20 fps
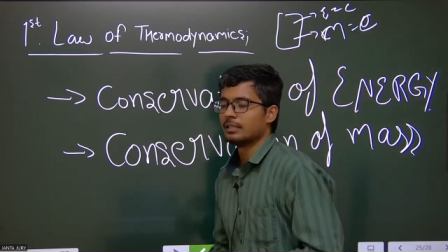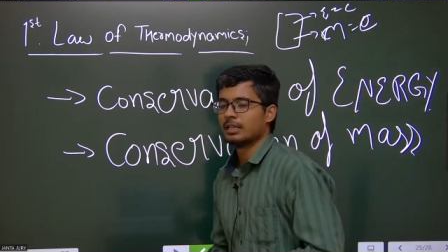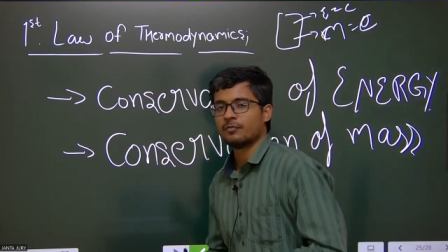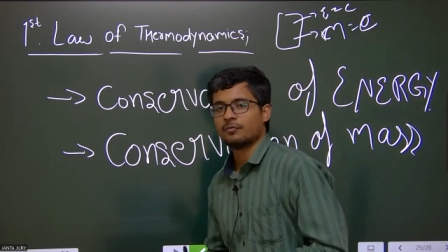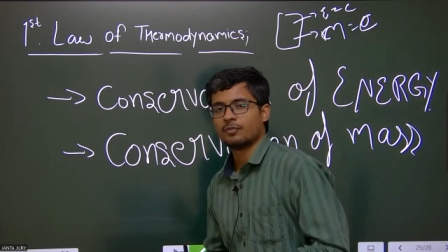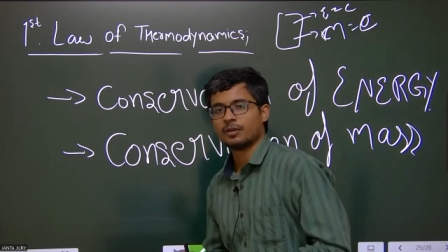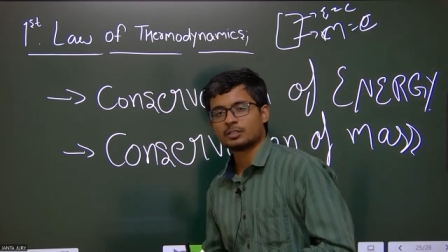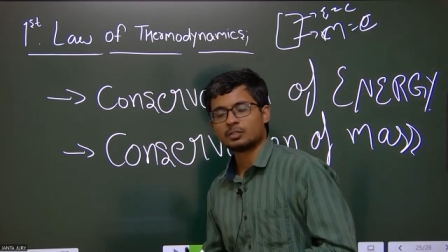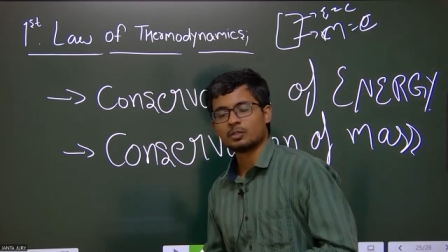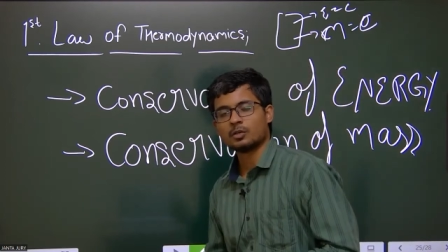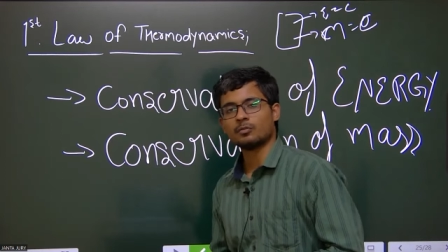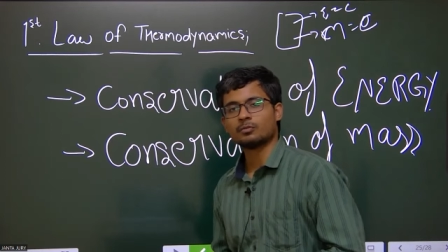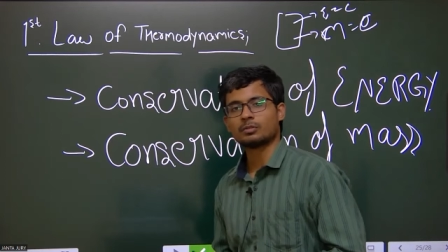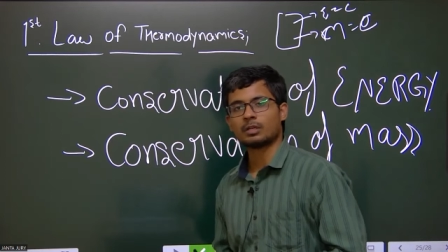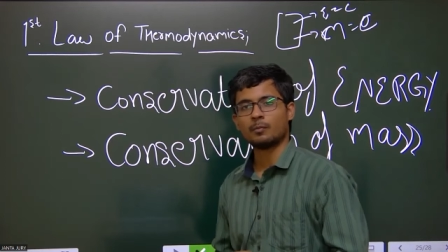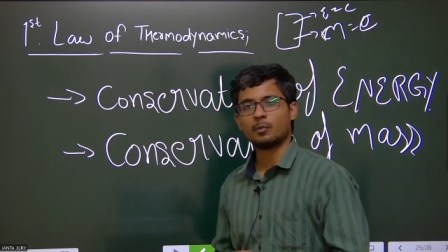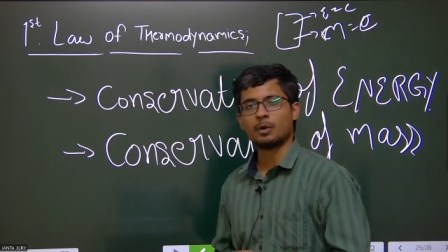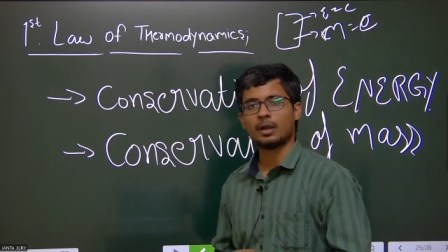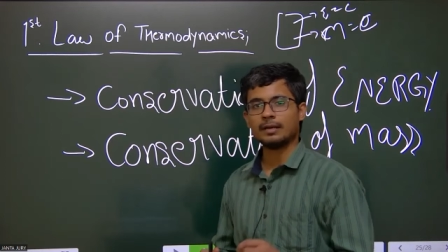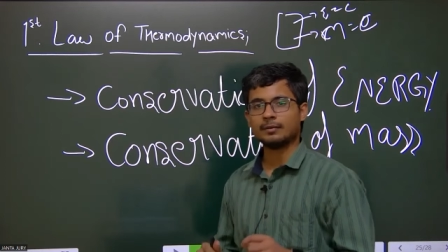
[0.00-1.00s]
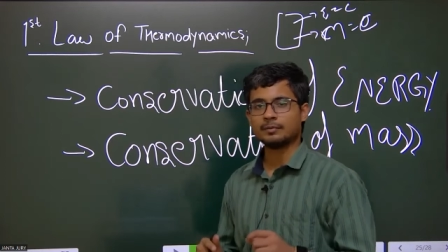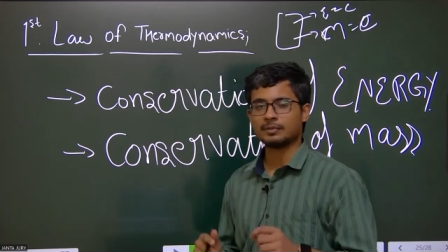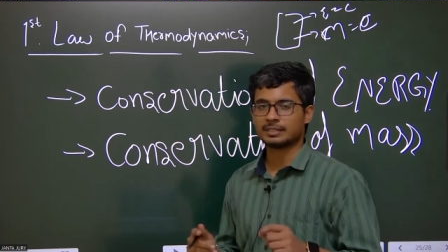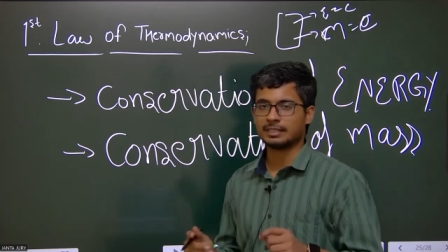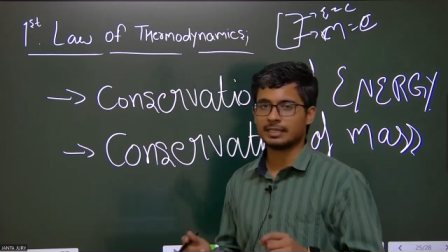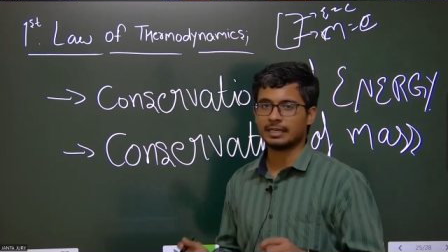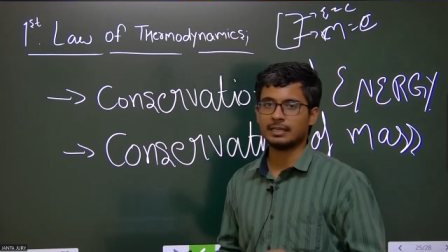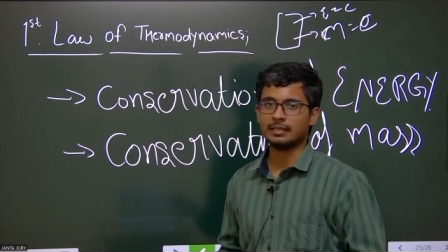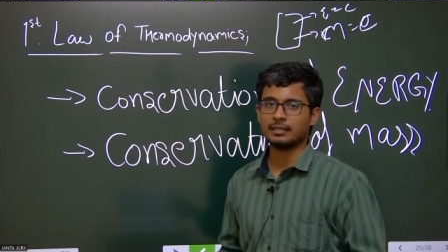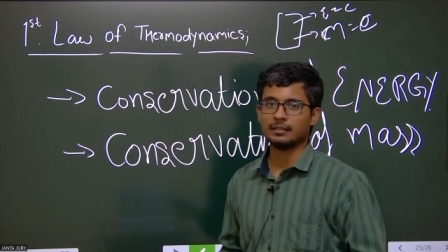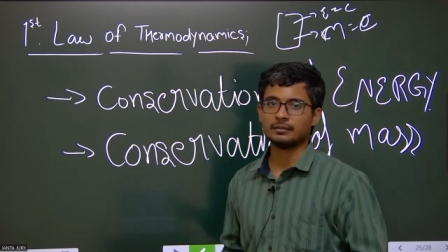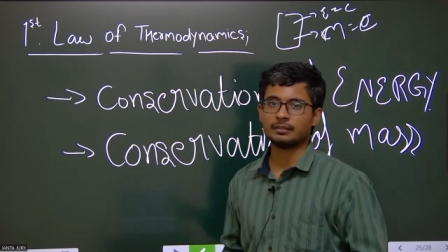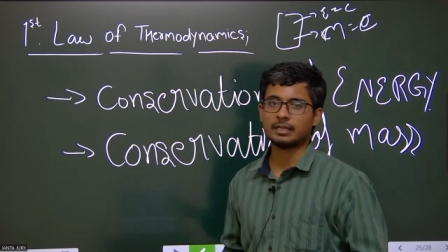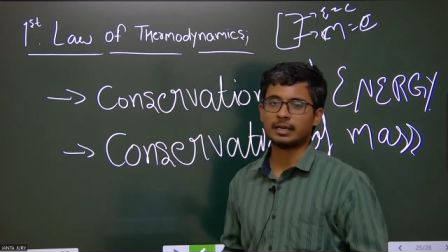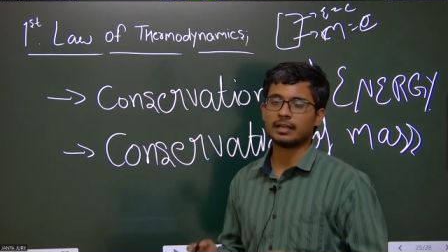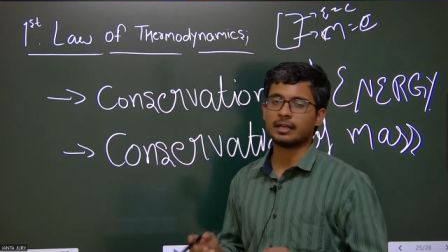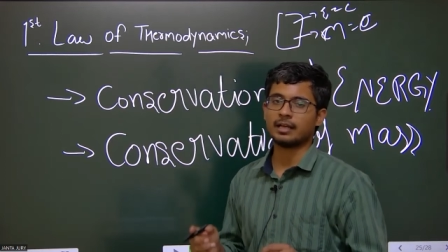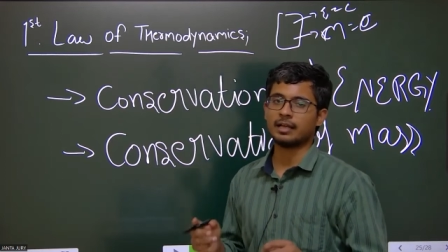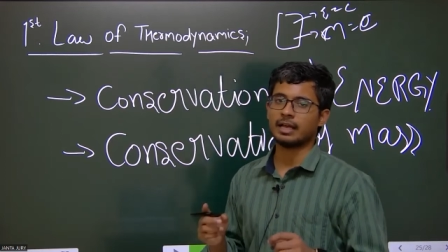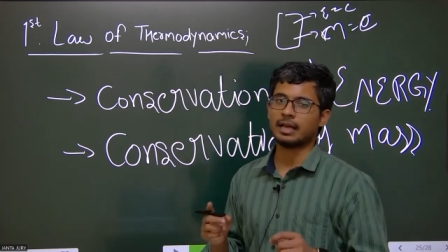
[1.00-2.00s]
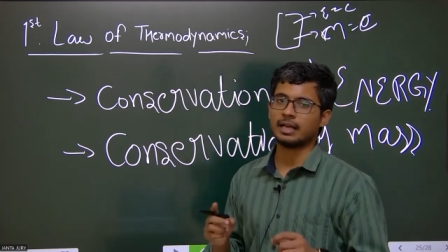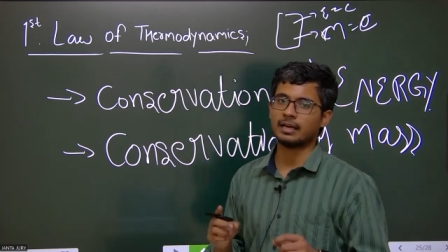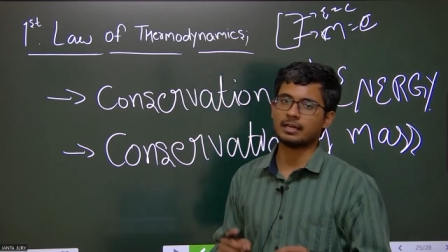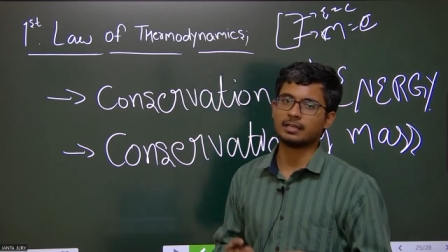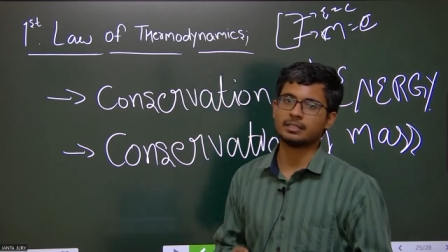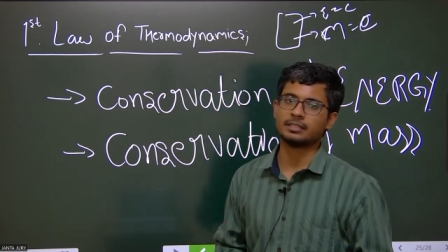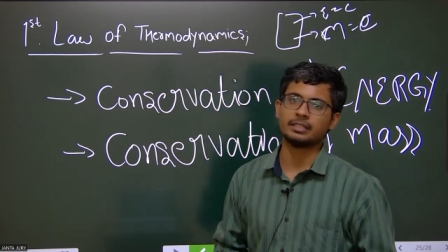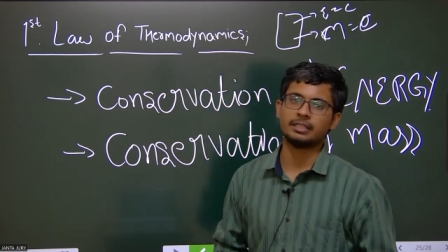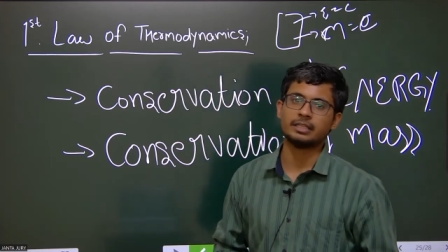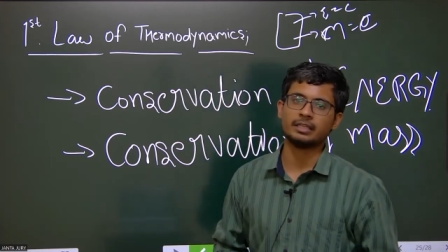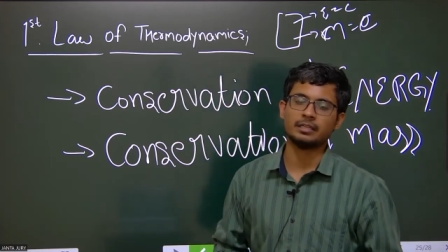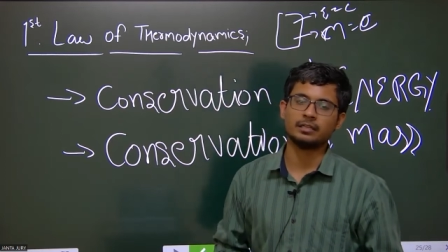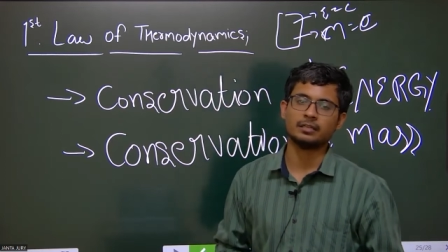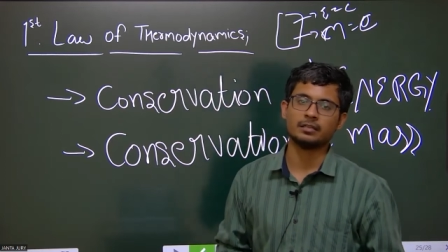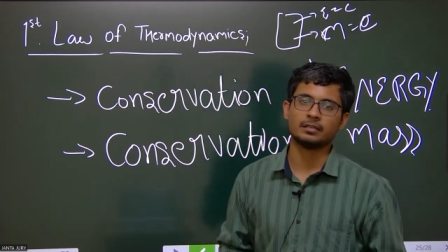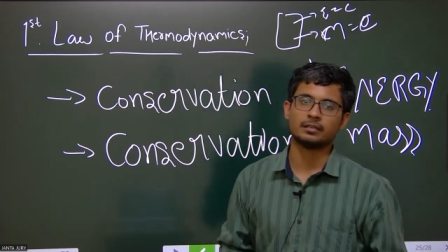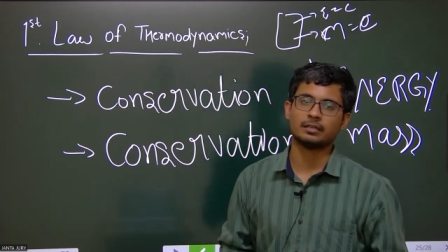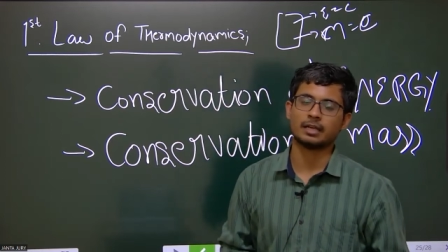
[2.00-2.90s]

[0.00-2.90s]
the first law of thermodynamics states that energy,